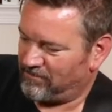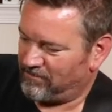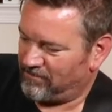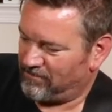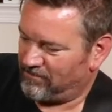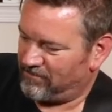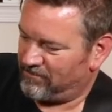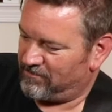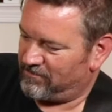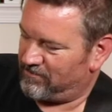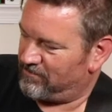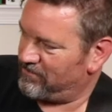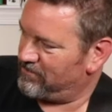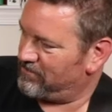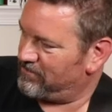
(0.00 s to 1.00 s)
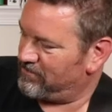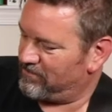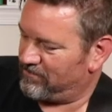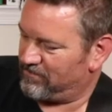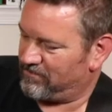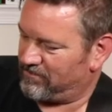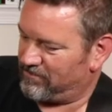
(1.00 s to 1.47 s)

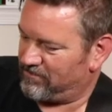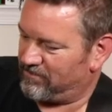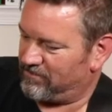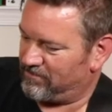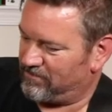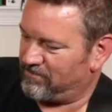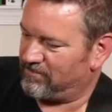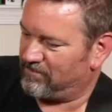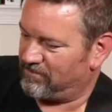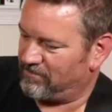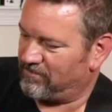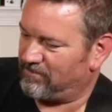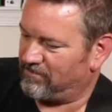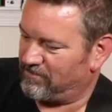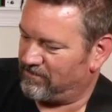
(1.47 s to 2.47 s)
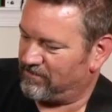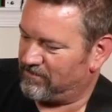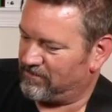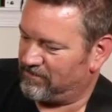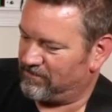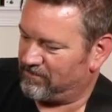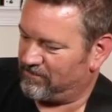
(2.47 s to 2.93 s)

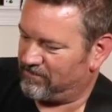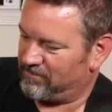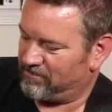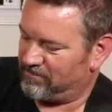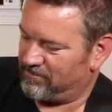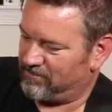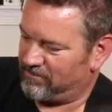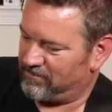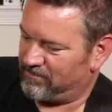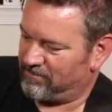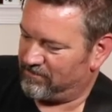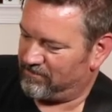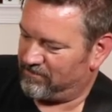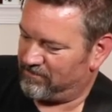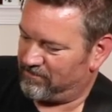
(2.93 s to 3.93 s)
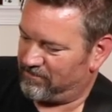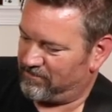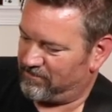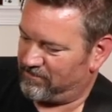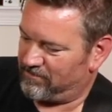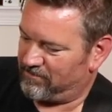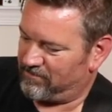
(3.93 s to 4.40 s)

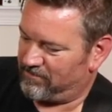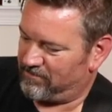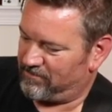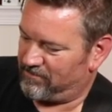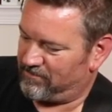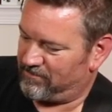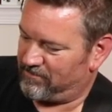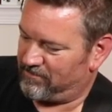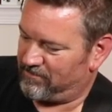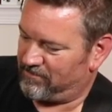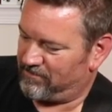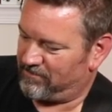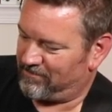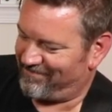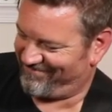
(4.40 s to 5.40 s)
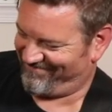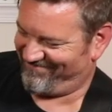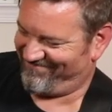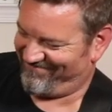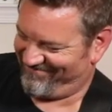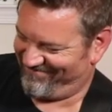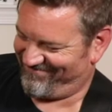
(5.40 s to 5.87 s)

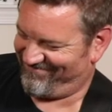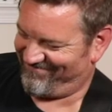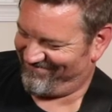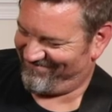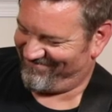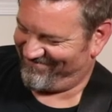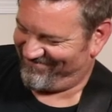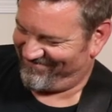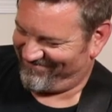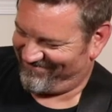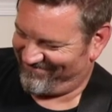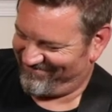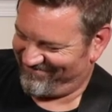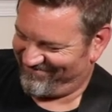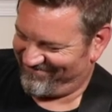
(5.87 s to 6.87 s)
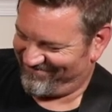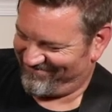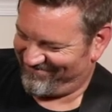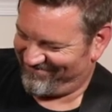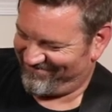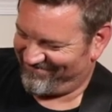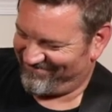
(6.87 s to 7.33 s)

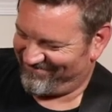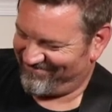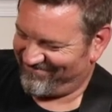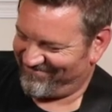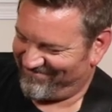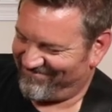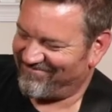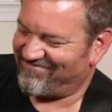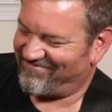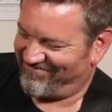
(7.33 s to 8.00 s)
(not speaking)